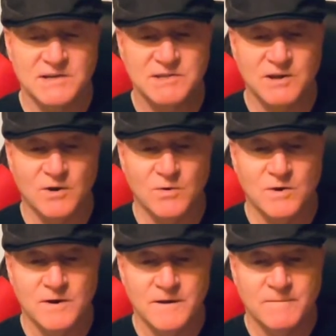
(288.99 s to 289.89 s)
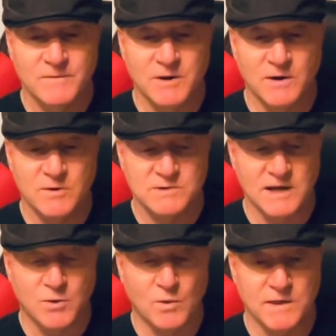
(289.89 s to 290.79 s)
So, here's
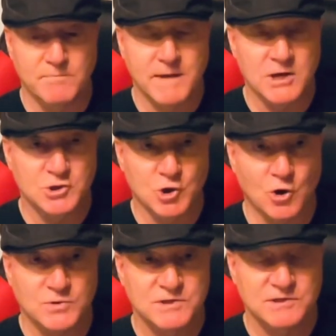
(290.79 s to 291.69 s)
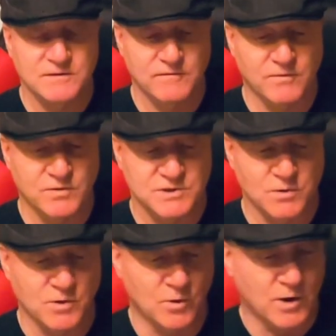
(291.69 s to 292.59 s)
like one of the main charts for
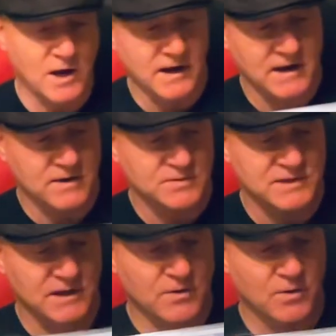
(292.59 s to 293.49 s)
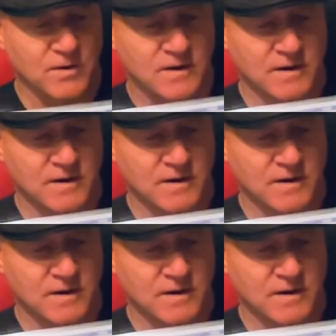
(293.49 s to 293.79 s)
Stone Cold Hockey. Here's the